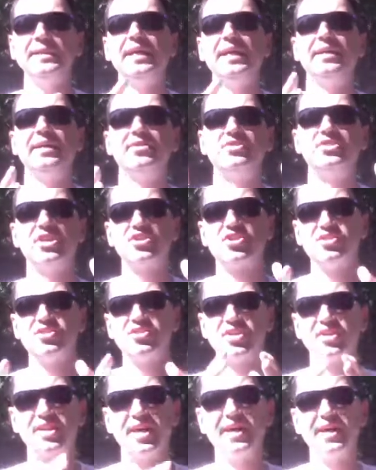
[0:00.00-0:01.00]
In
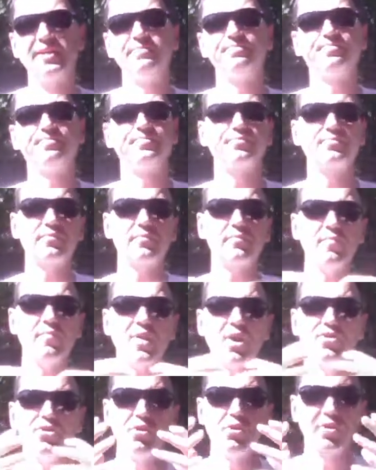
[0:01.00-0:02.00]
addition to that,
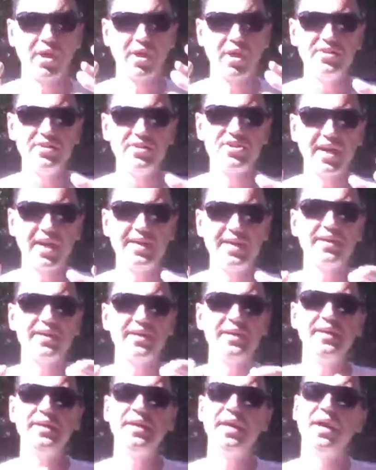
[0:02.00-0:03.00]
you can only take
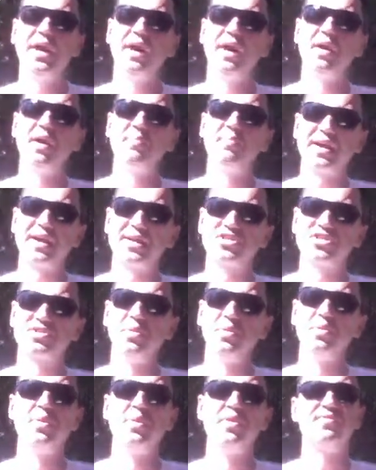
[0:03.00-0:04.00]
a
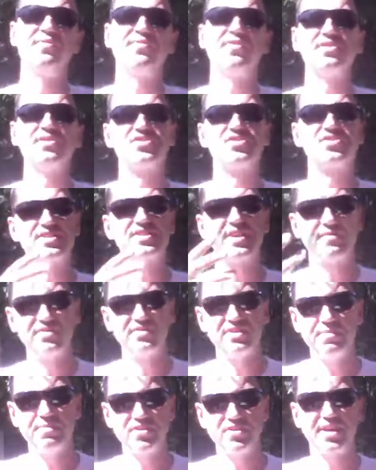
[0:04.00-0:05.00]
maximum of
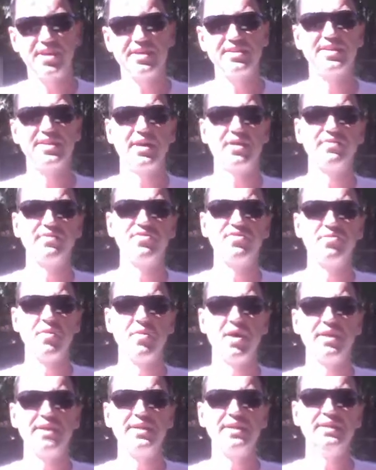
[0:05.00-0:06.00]
70% out of your
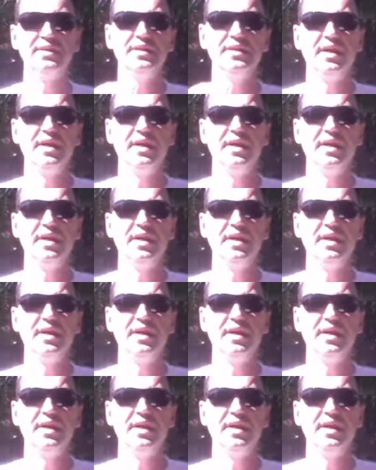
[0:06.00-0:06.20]
money.